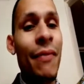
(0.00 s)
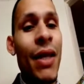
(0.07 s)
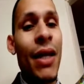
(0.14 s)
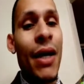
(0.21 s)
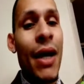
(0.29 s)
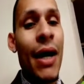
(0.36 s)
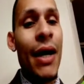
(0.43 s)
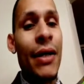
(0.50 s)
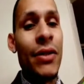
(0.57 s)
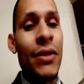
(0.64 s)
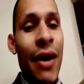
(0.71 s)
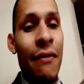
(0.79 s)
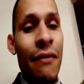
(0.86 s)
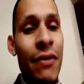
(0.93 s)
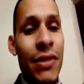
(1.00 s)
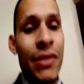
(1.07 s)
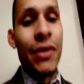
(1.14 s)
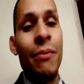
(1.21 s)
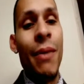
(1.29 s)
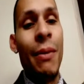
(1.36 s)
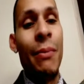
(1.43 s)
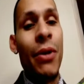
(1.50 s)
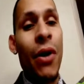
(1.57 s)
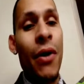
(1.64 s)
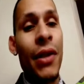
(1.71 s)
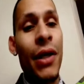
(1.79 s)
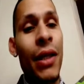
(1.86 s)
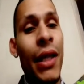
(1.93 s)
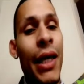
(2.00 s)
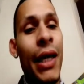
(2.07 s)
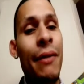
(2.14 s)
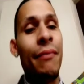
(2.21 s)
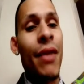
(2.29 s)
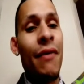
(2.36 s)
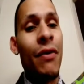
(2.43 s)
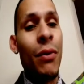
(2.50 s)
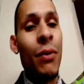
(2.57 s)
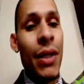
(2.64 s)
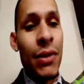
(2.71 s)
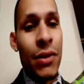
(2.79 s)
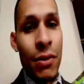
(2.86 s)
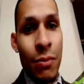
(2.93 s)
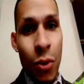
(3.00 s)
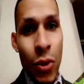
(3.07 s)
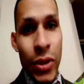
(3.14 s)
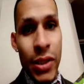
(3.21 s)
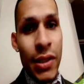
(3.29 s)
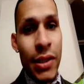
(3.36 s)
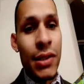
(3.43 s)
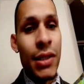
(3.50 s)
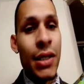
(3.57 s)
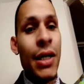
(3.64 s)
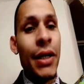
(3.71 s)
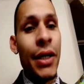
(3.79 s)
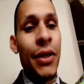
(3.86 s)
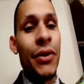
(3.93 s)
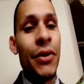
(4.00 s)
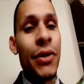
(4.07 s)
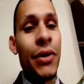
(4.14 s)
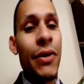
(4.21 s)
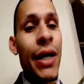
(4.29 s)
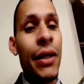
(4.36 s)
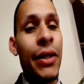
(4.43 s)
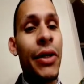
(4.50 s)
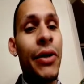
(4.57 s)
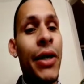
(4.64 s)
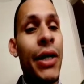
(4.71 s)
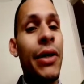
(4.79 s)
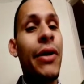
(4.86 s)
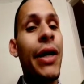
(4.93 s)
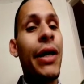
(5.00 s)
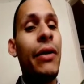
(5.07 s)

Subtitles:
to every single member on the clan, everyone that supports us either directly or indirectly.